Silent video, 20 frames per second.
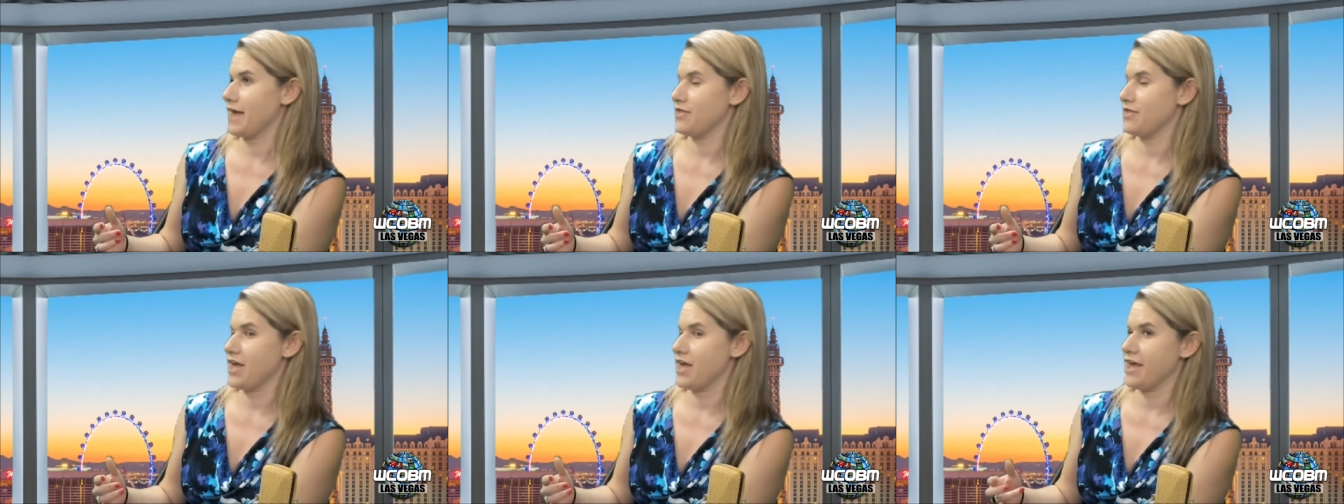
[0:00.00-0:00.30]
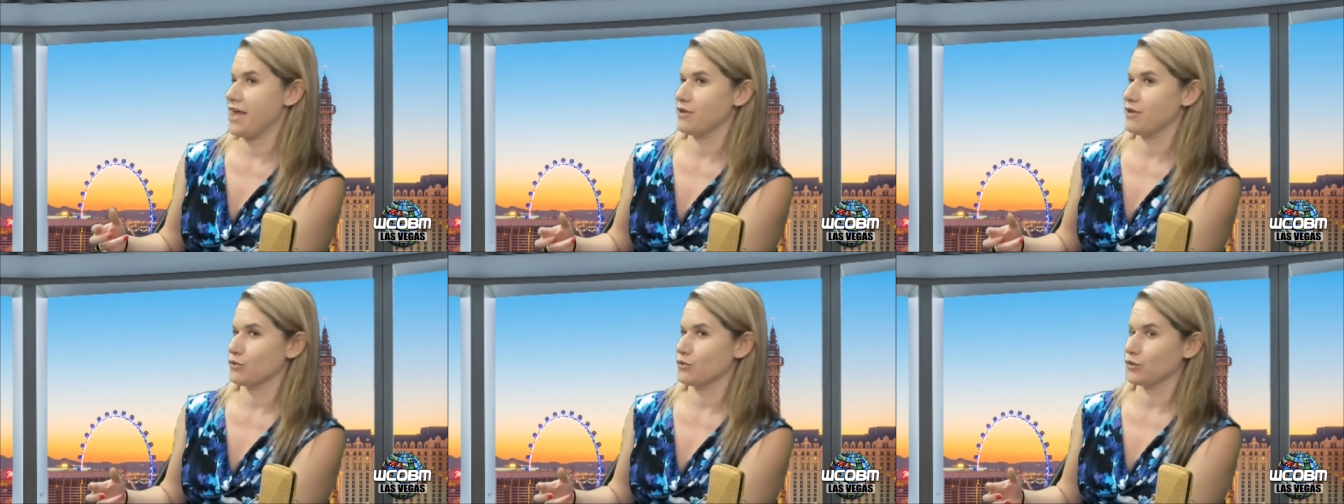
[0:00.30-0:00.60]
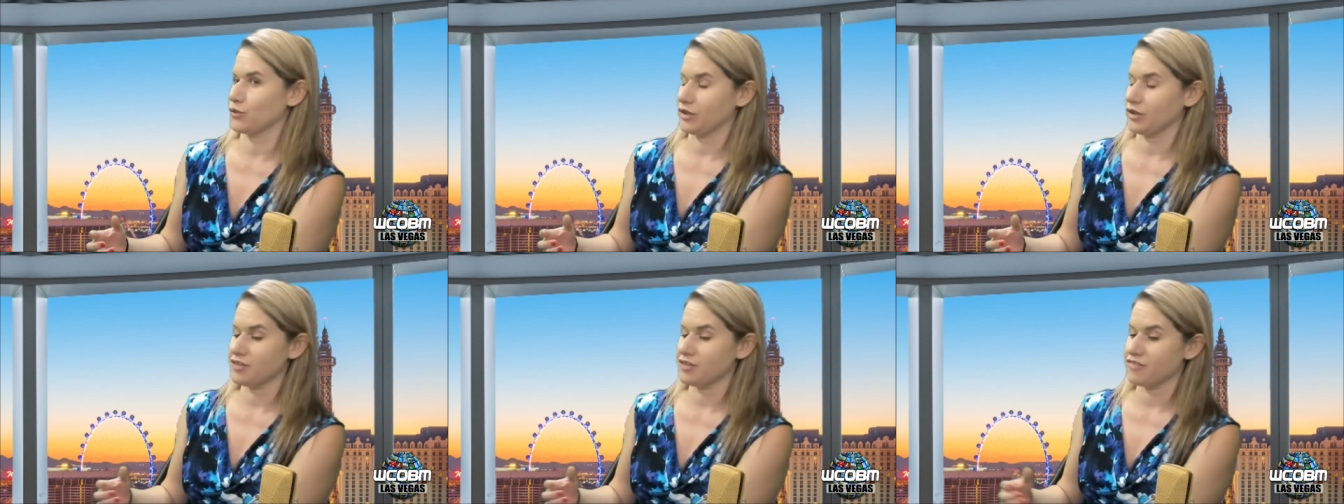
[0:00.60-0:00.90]
and
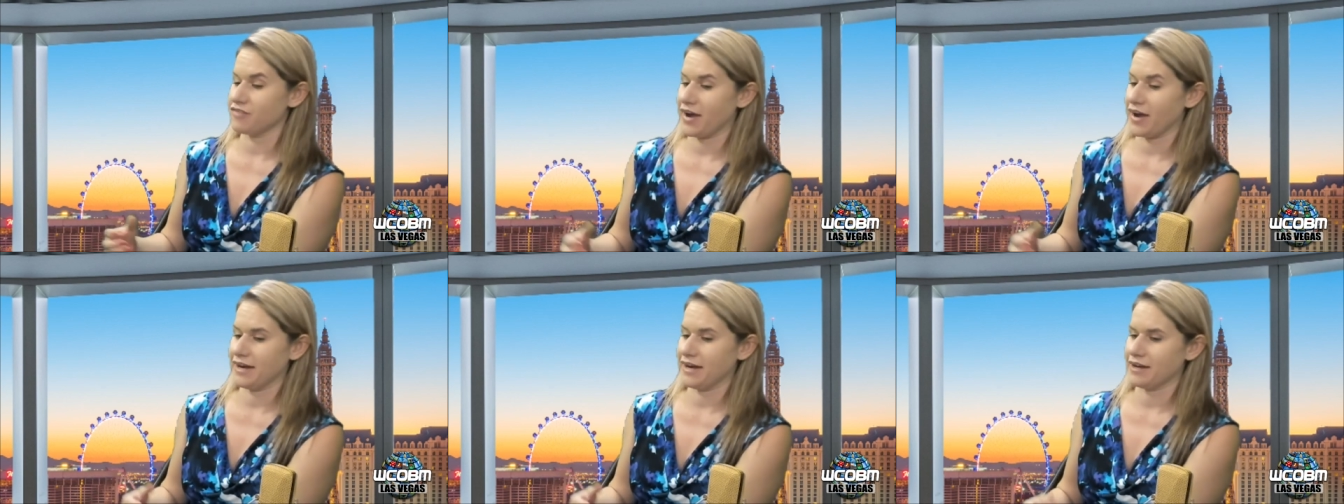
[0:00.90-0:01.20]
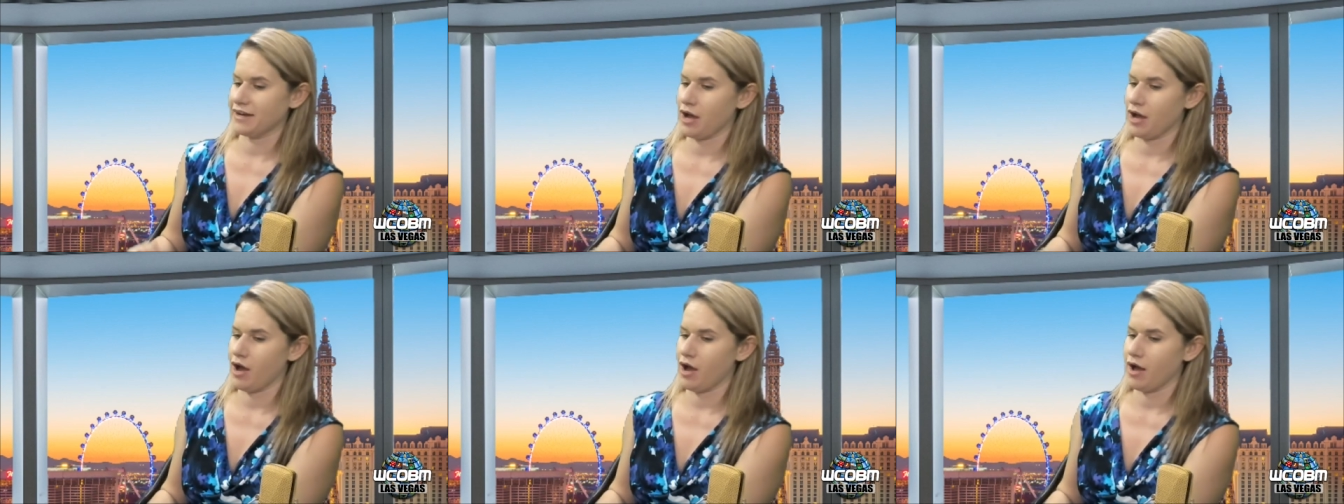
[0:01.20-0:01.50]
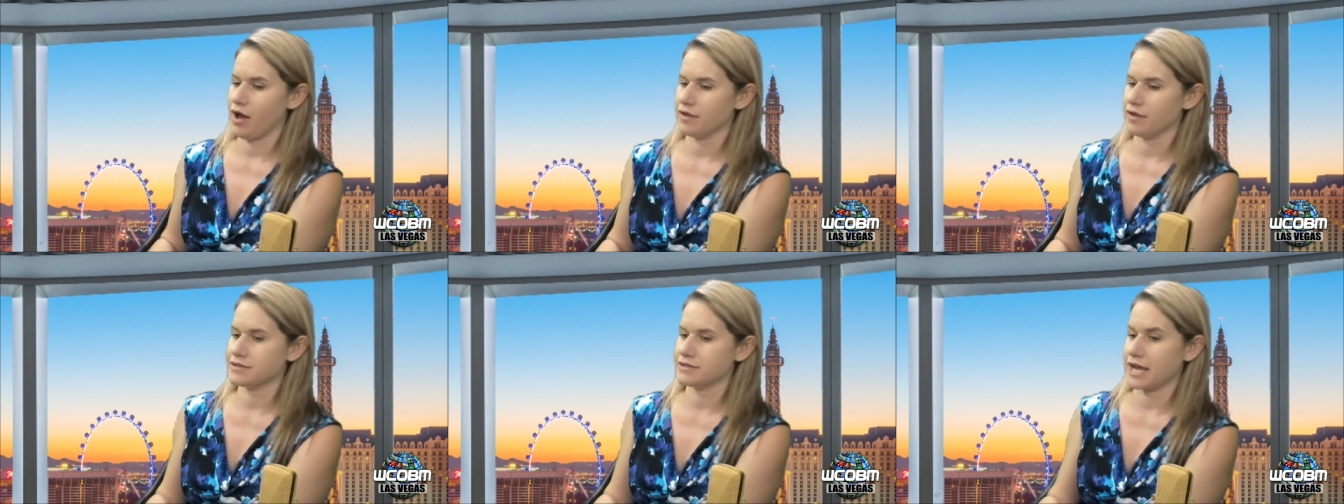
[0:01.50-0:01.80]
then really find
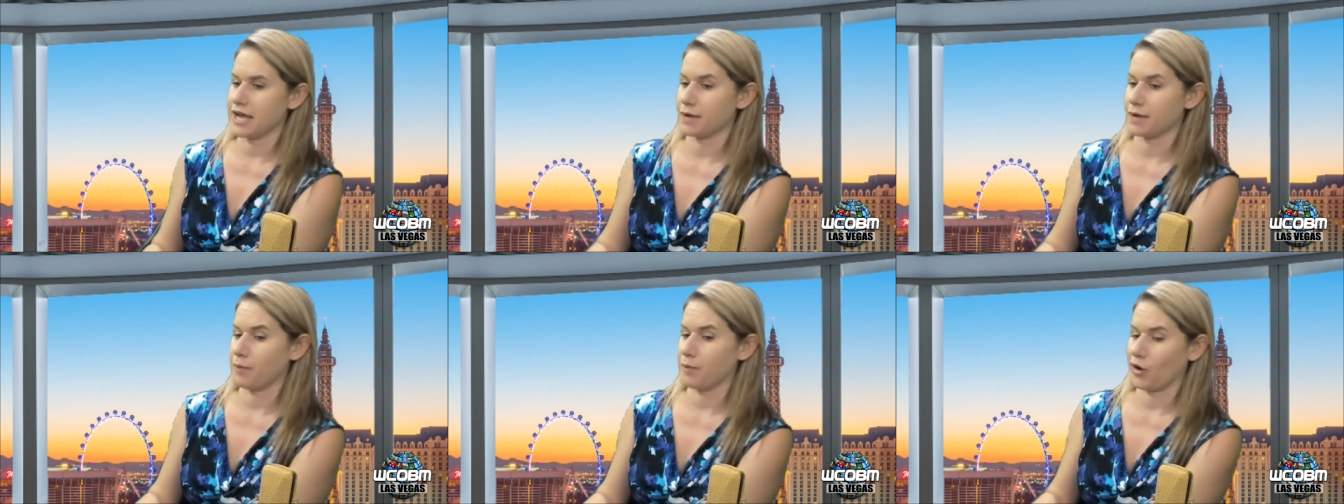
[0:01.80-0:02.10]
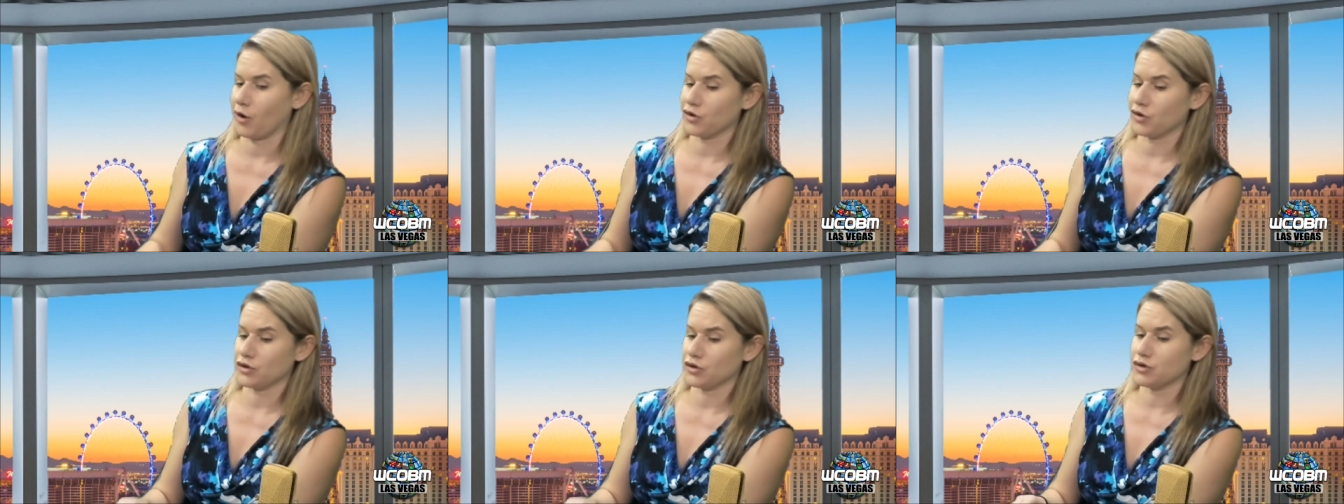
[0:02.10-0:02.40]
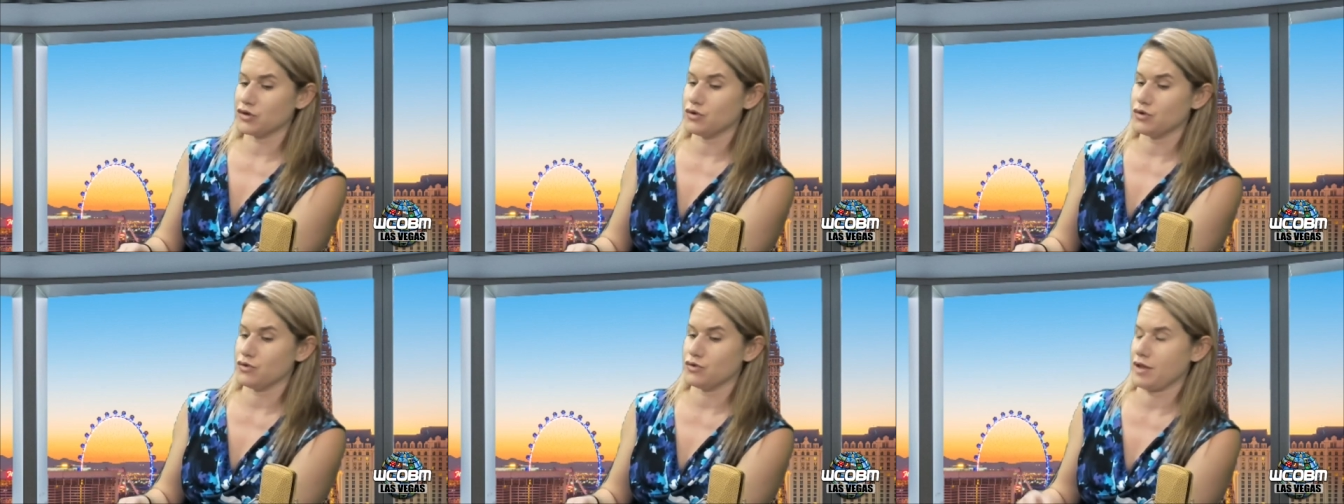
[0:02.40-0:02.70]
a tech
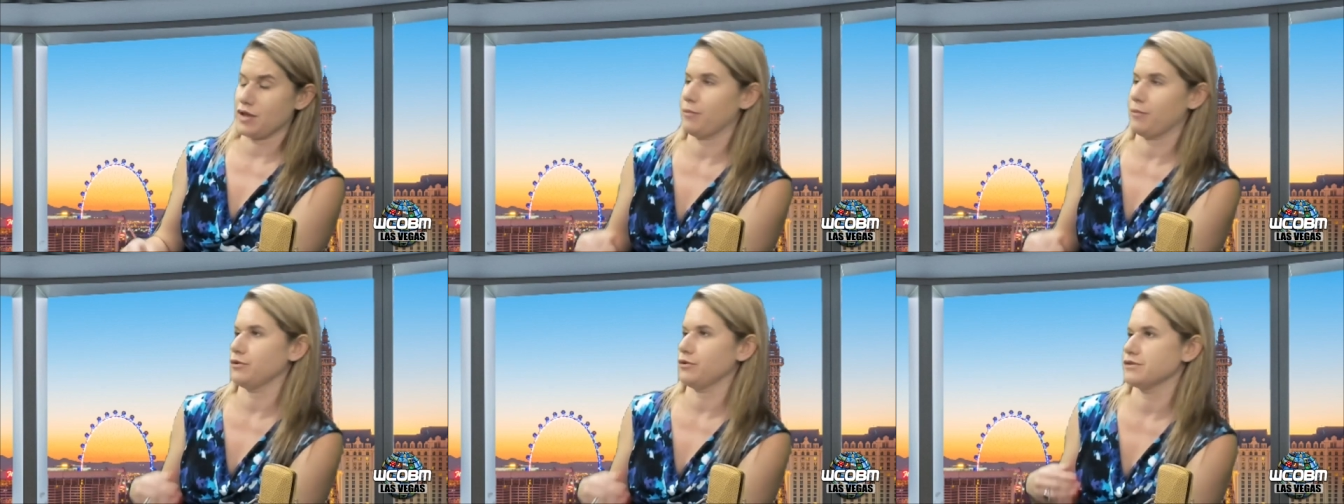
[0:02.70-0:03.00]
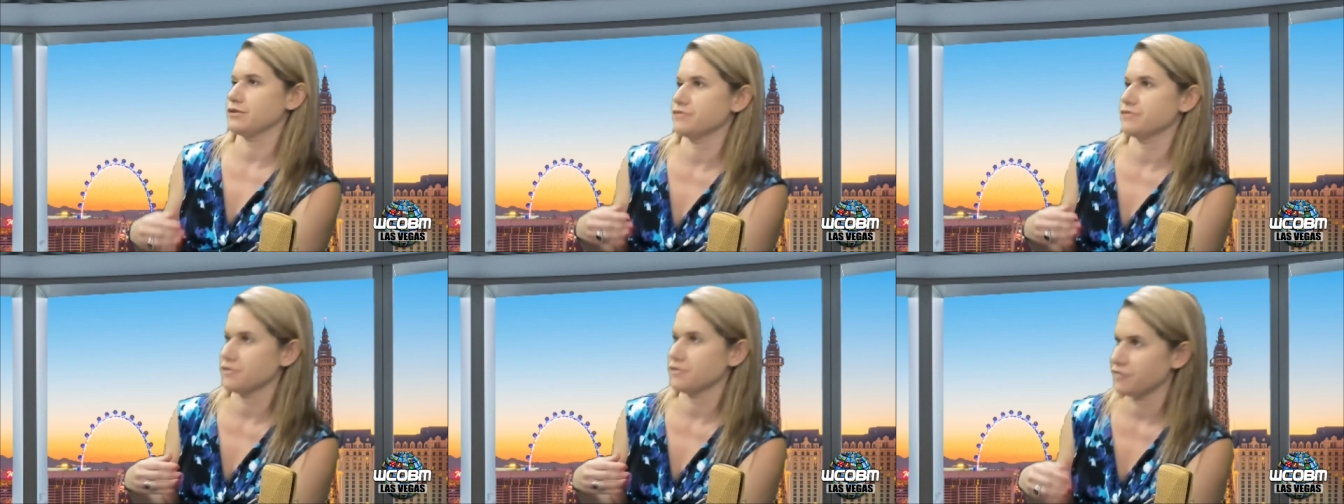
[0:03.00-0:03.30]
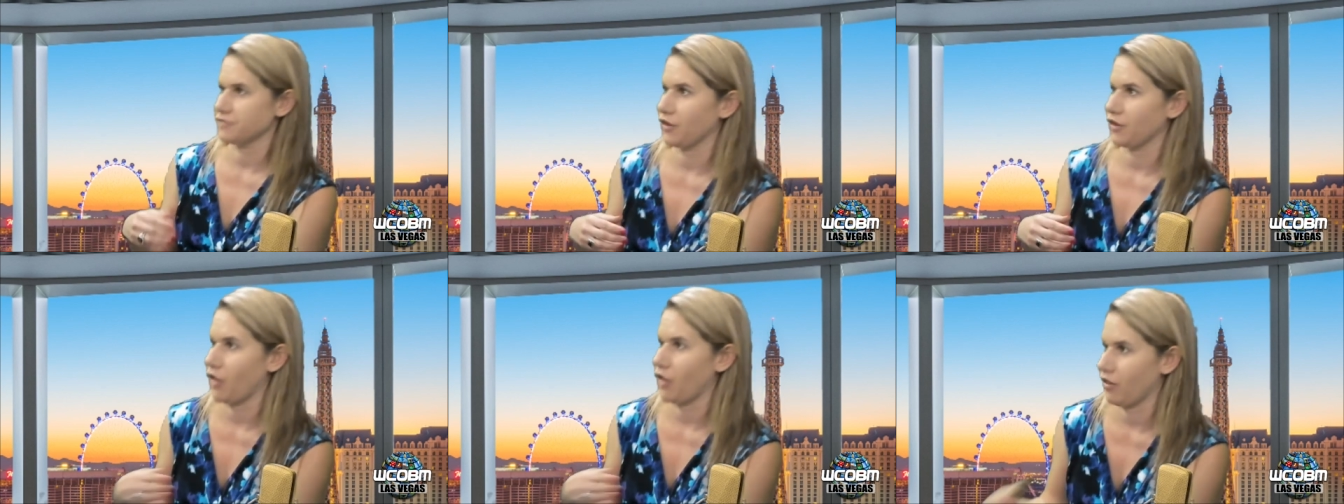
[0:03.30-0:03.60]
partner who's able to
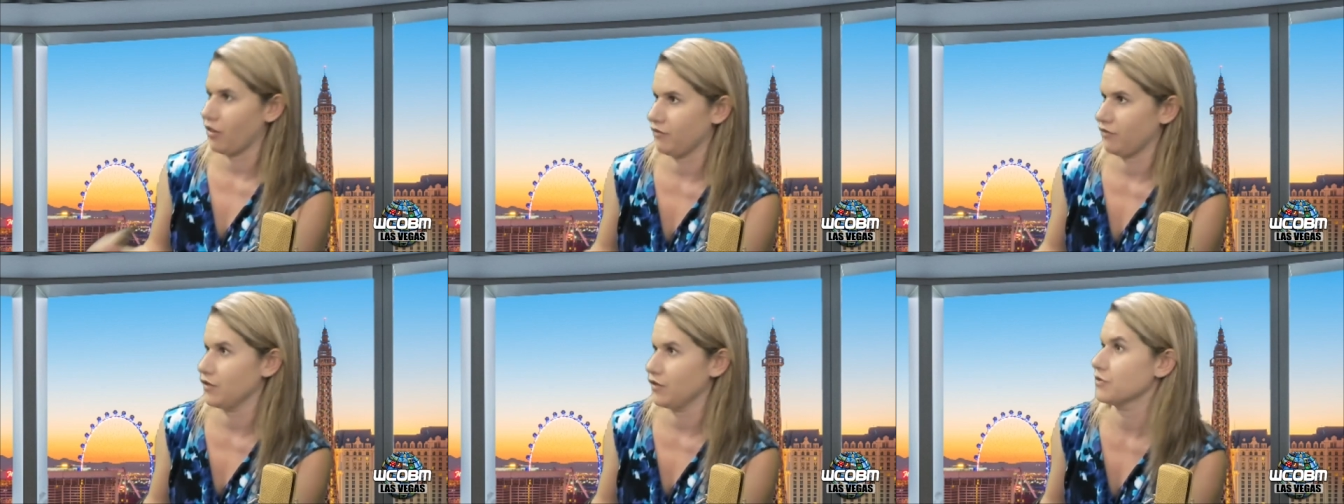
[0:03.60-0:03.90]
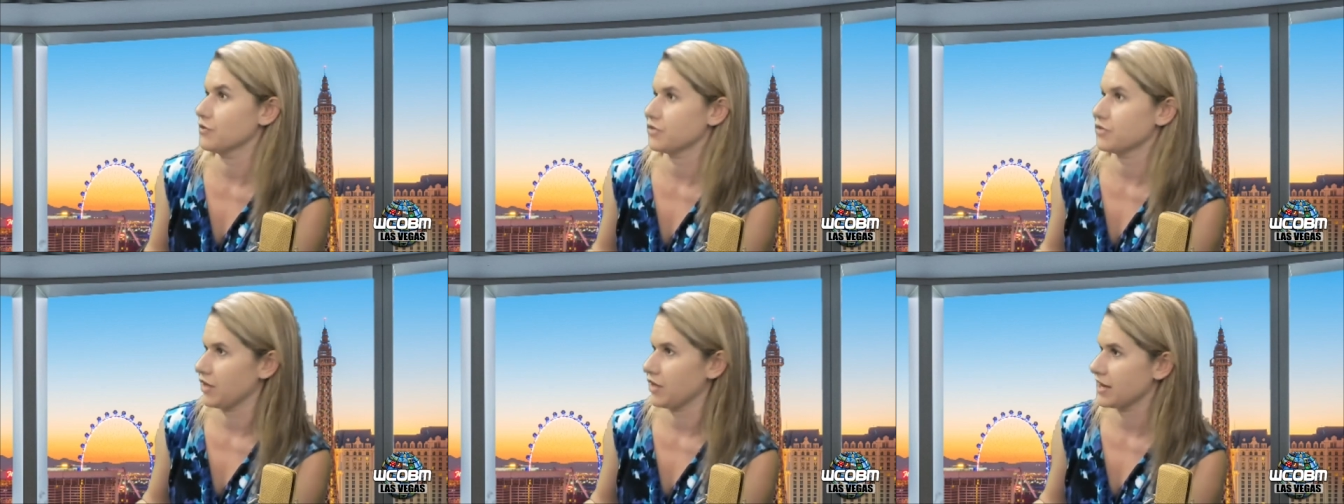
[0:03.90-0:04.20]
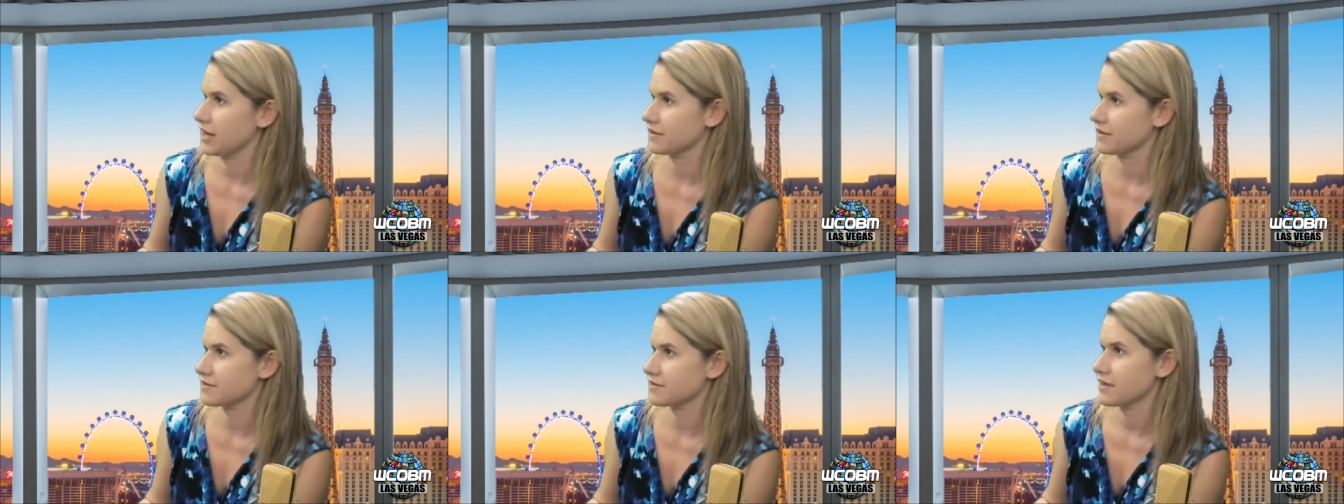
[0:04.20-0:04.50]
fulfill all of those
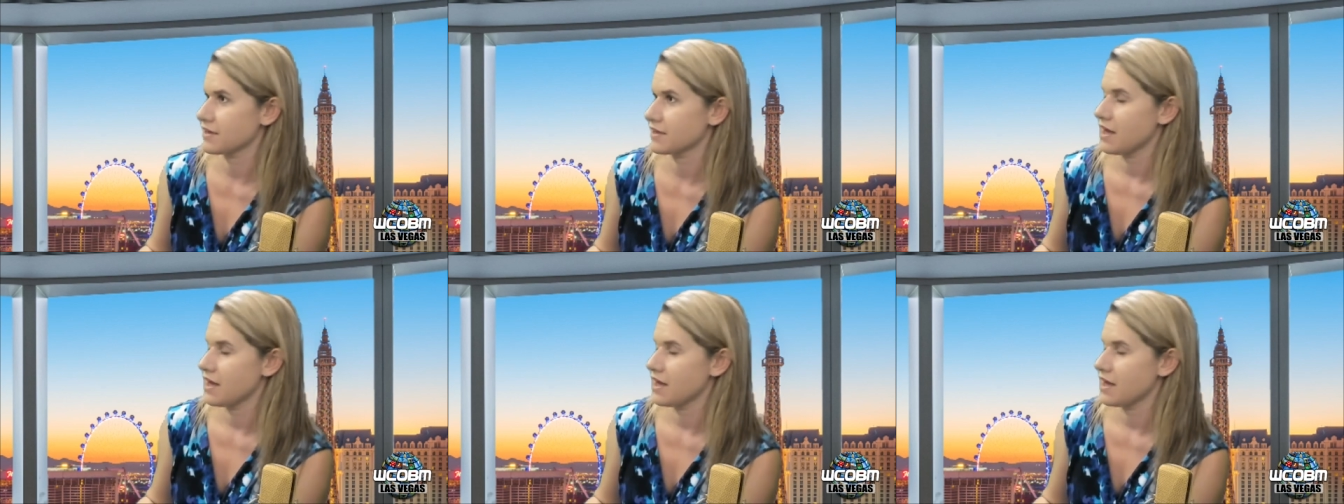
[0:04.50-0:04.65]
things.